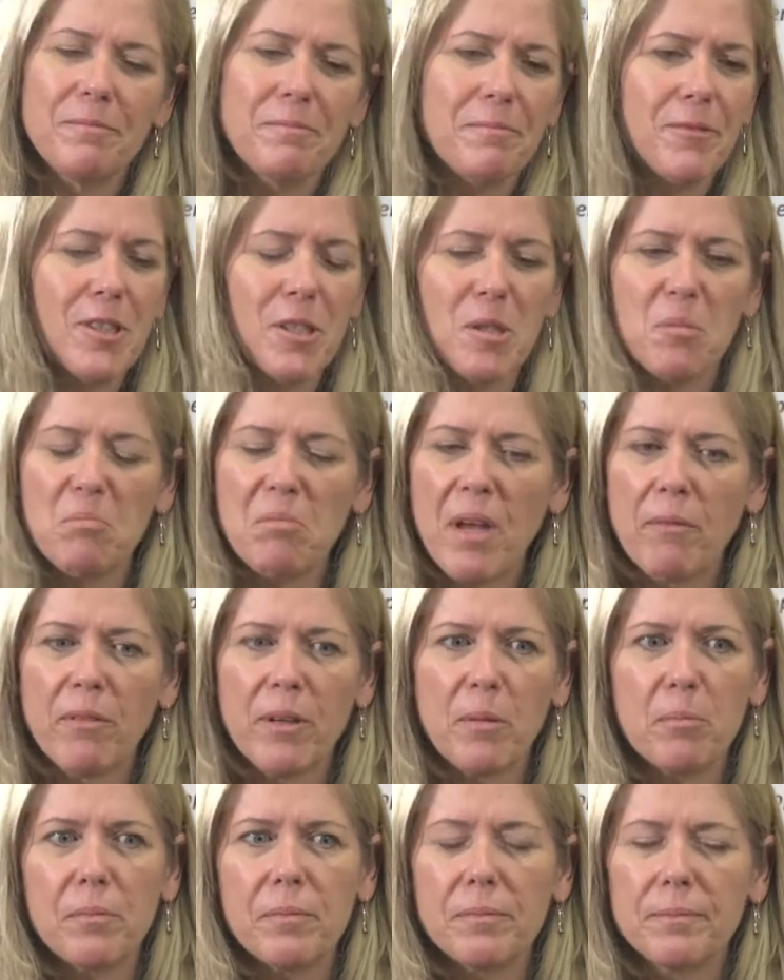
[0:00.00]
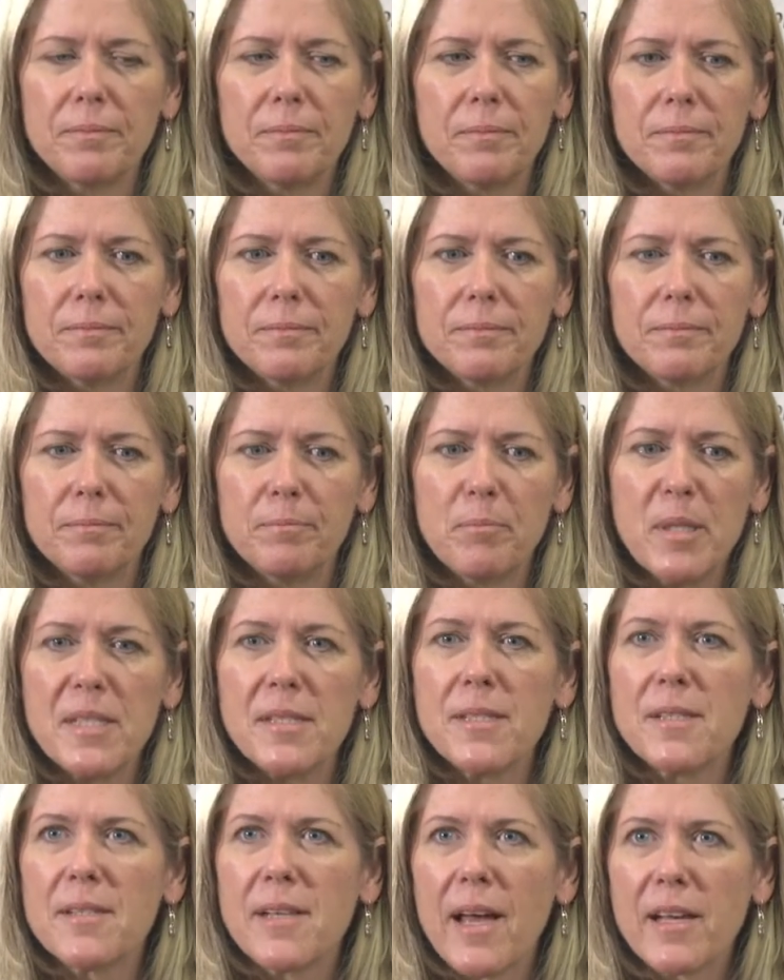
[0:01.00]
just every
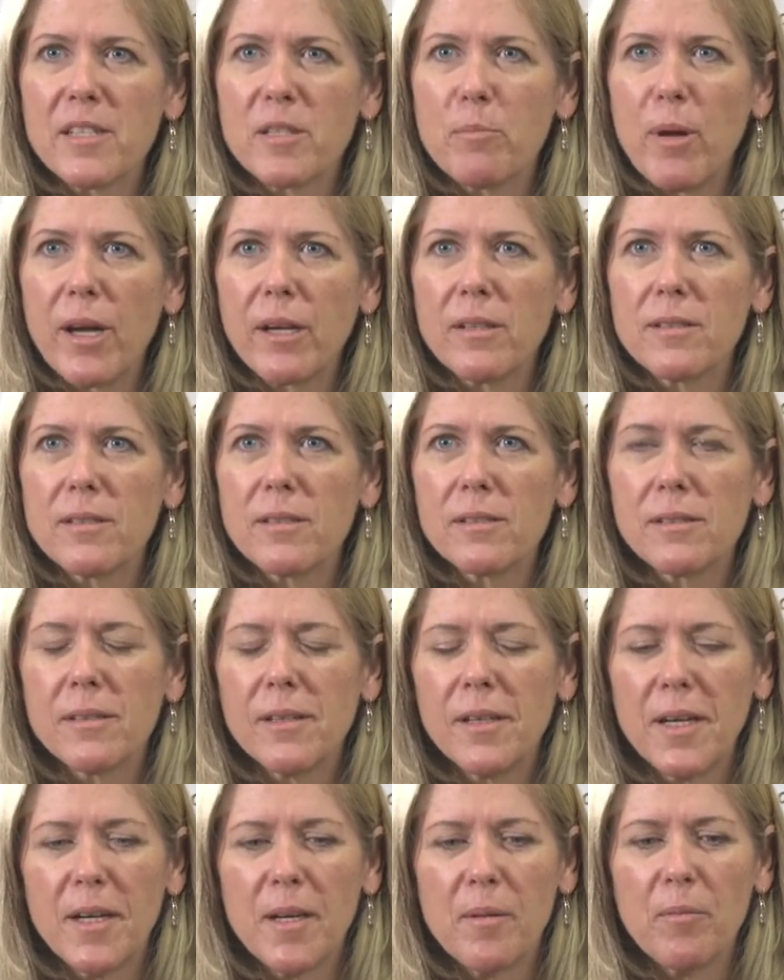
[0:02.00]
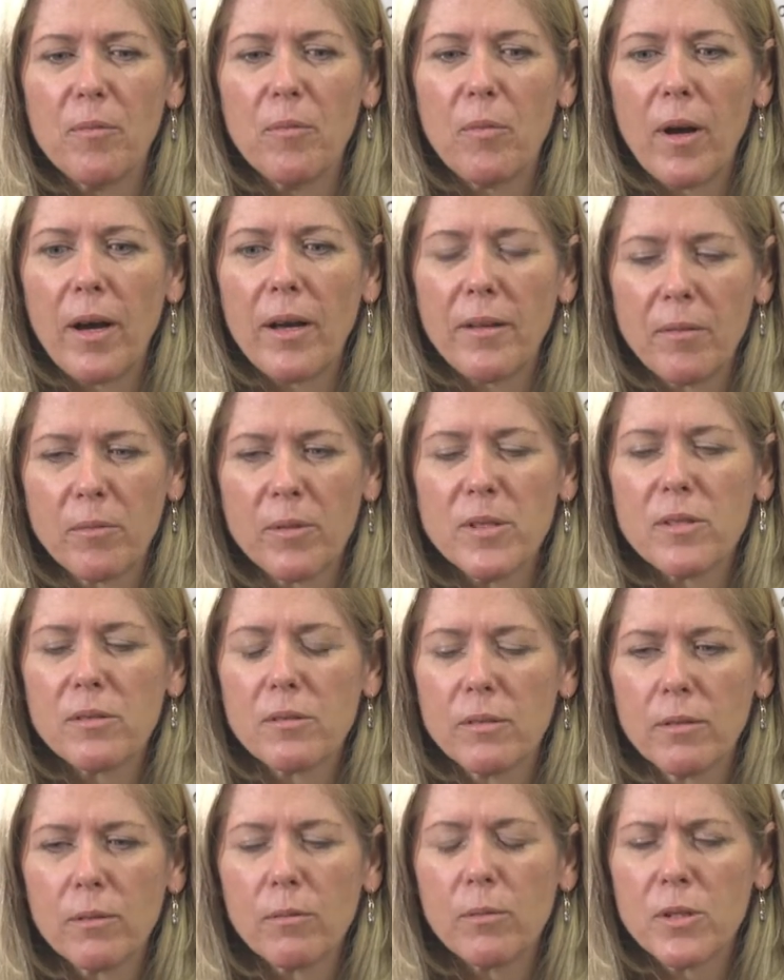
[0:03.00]
business aspect, it was
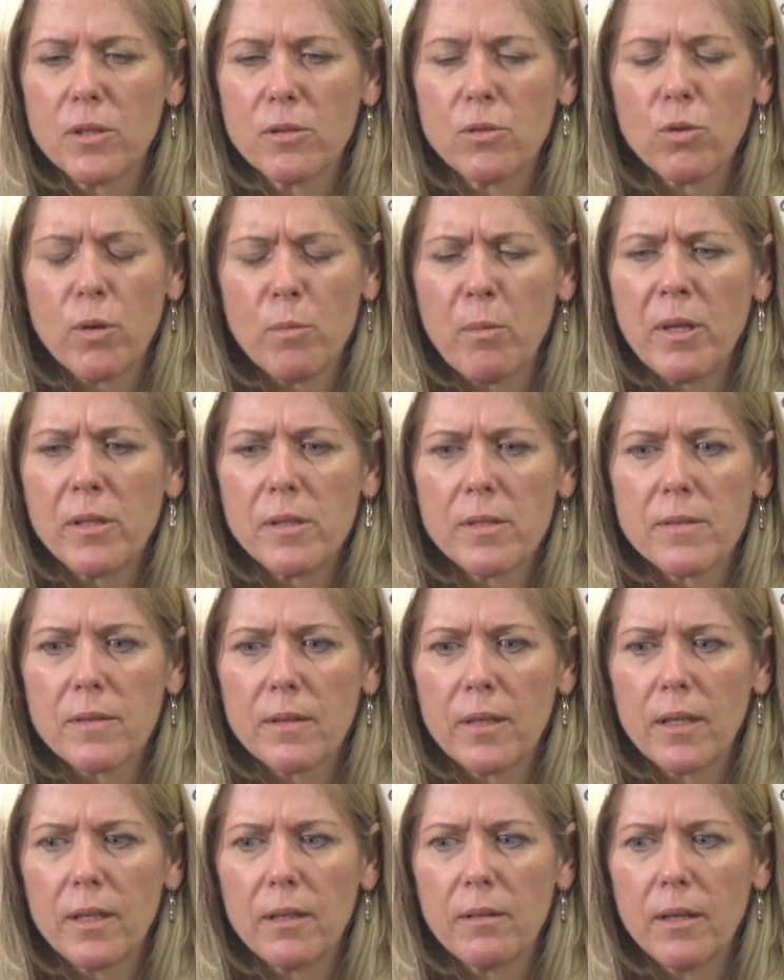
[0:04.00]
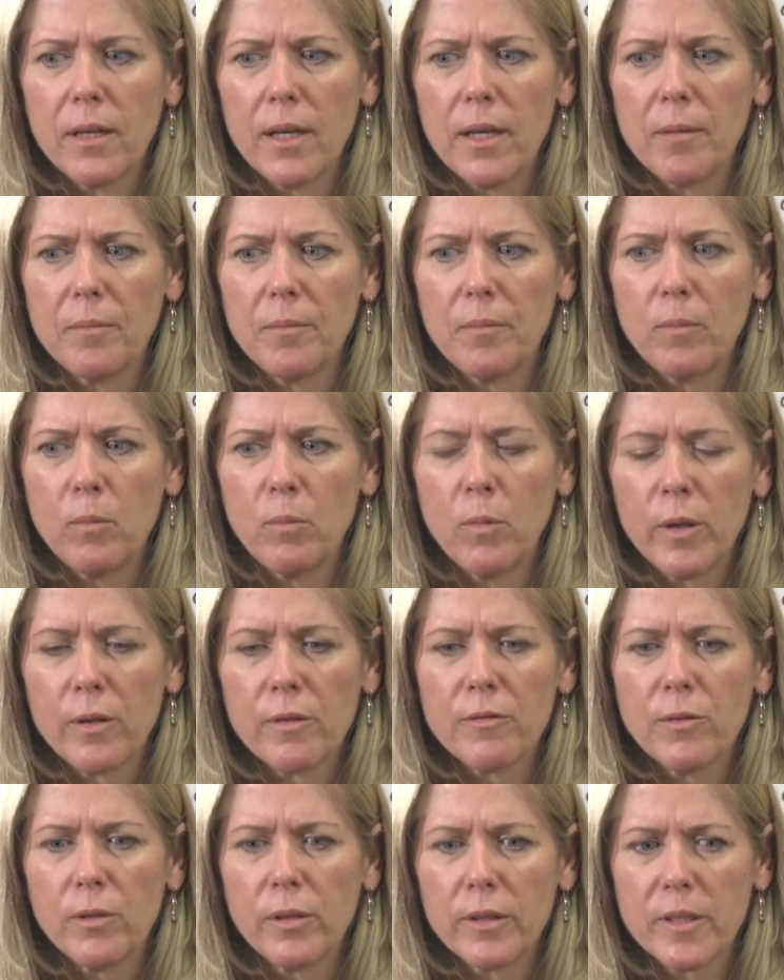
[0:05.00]
a tremendously
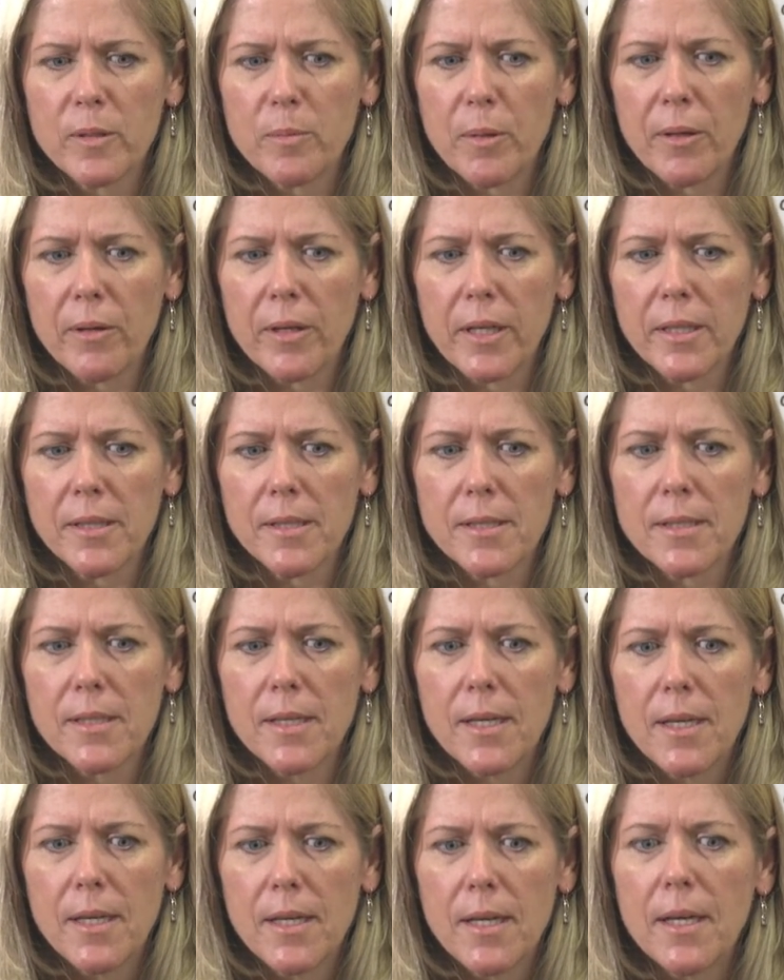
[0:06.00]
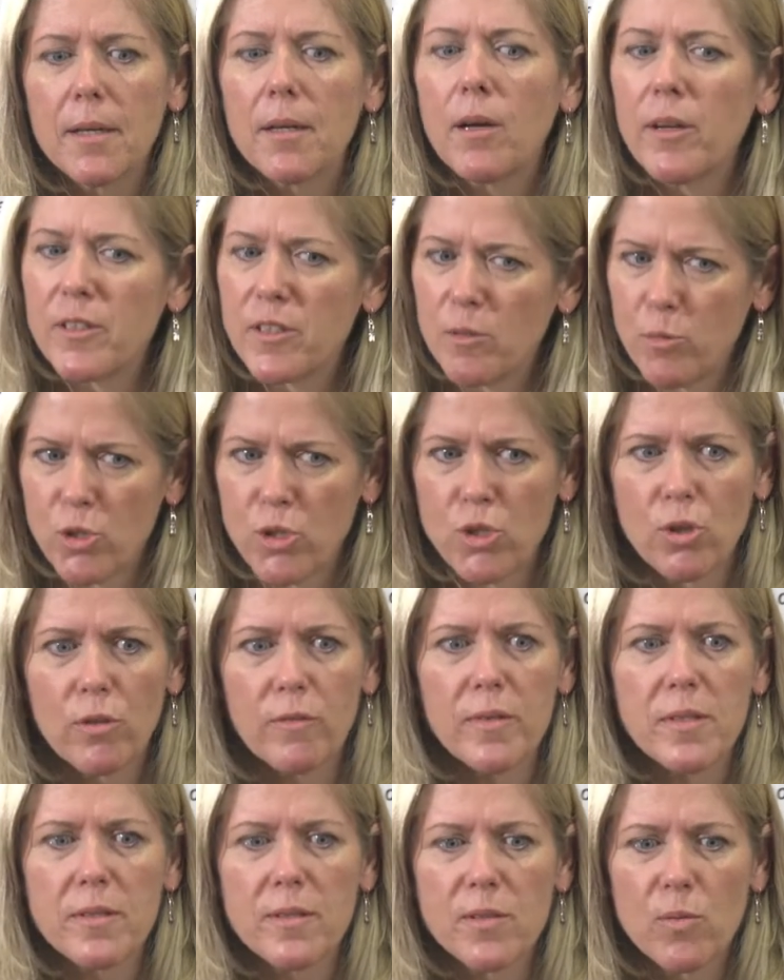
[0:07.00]
wonderful experience. Customer
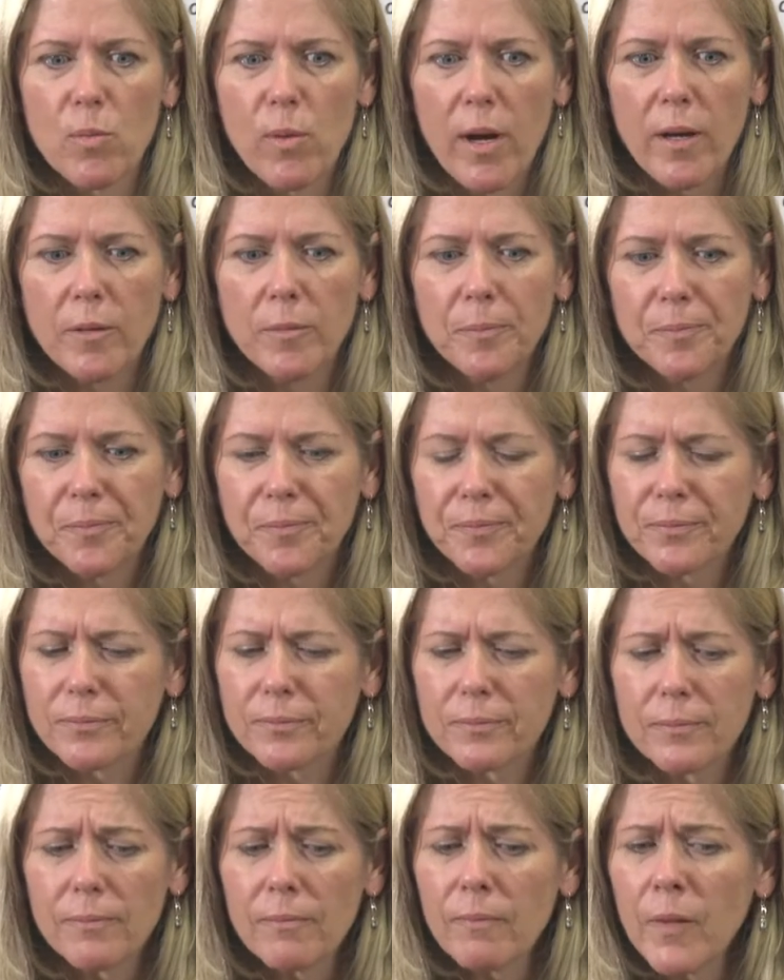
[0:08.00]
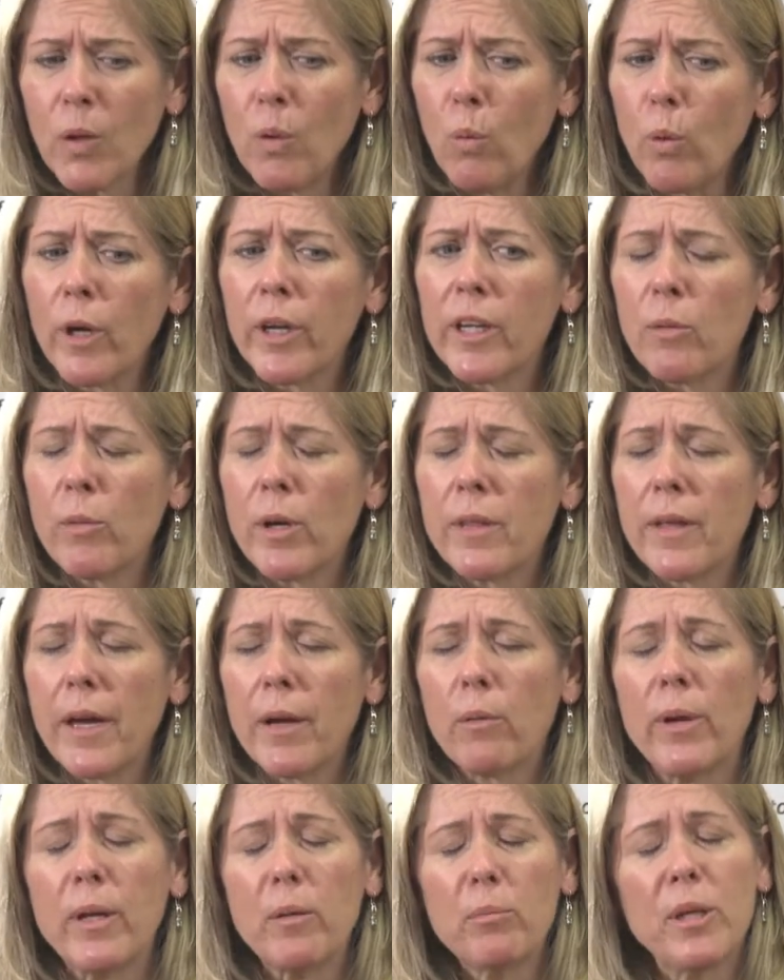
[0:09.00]
service as well. Working with
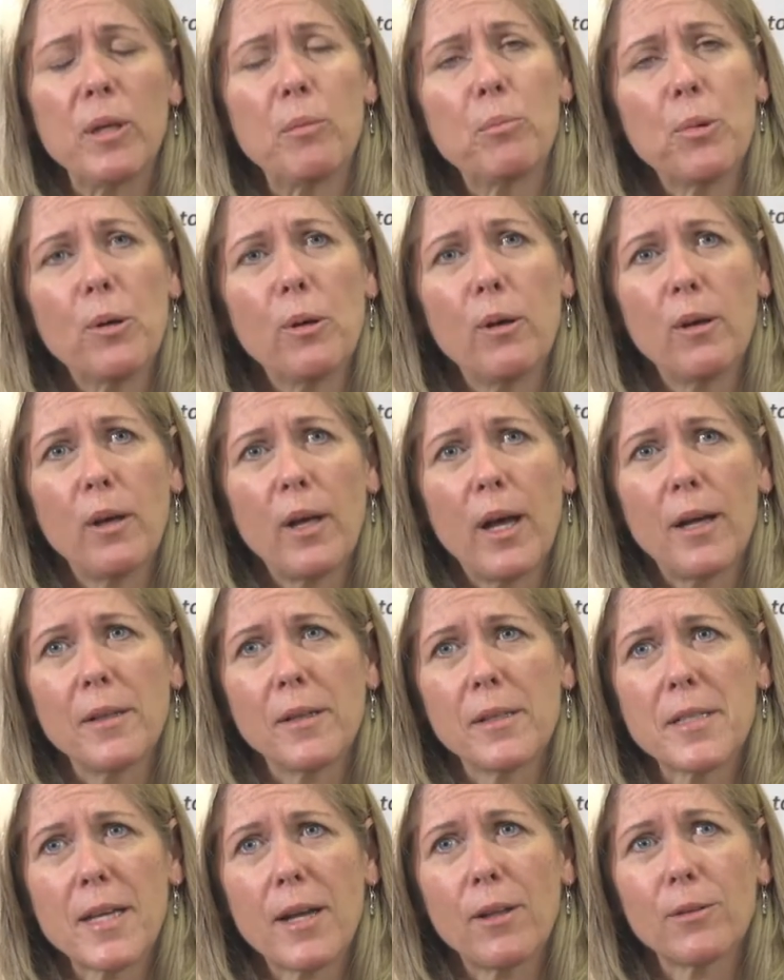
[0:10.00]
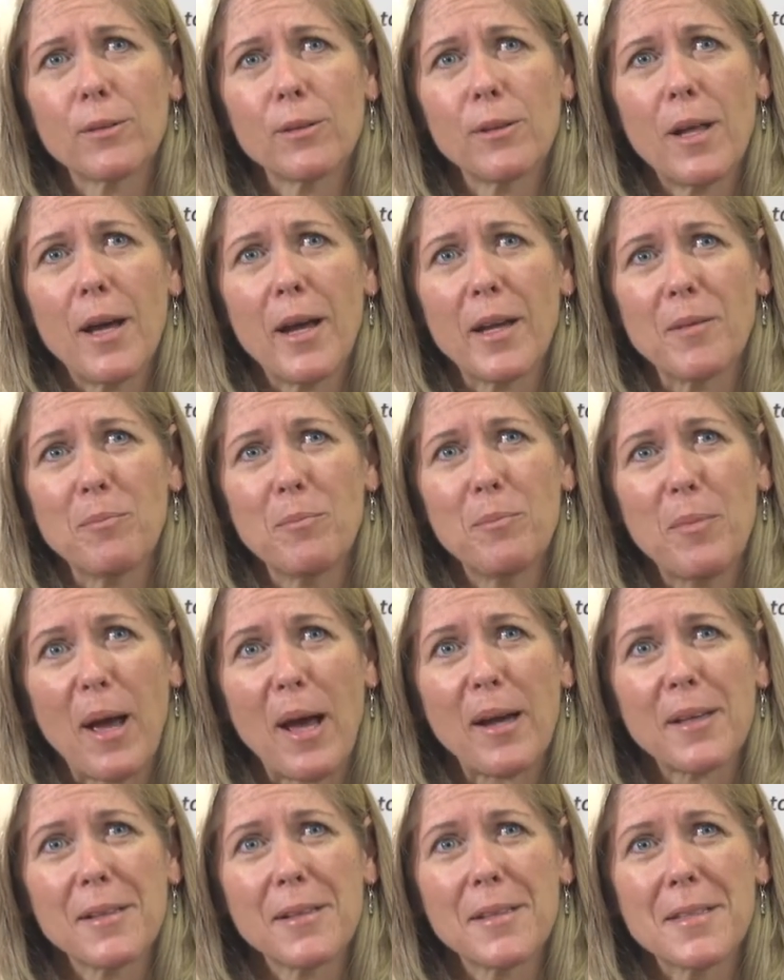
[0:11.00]
irate people on the teller line
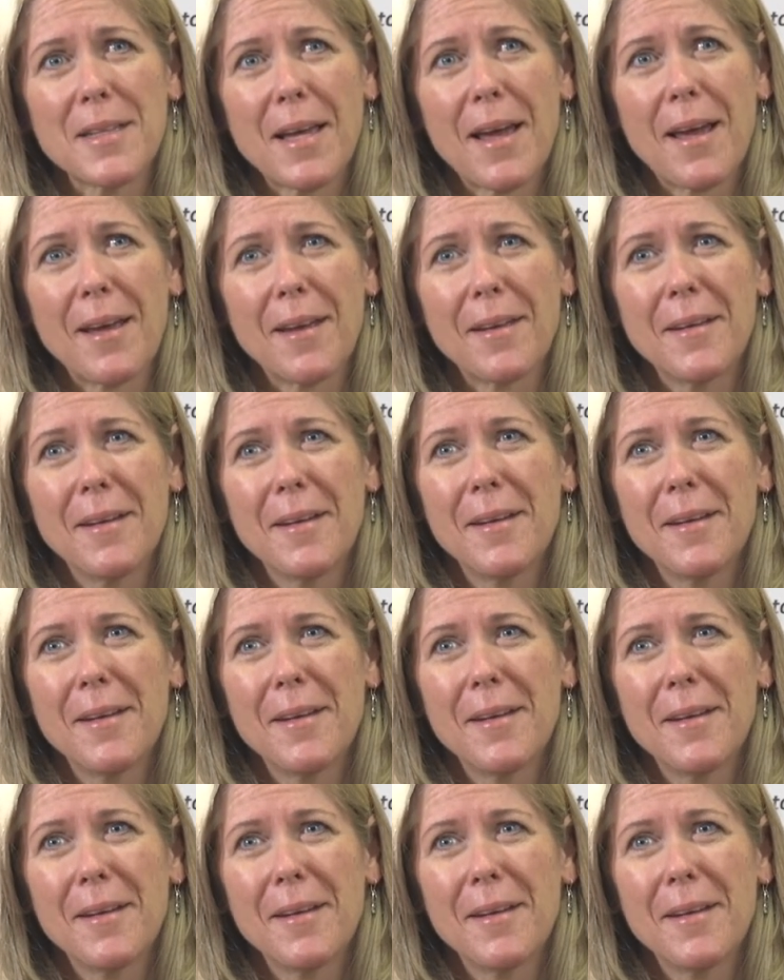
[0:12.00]
back in the day,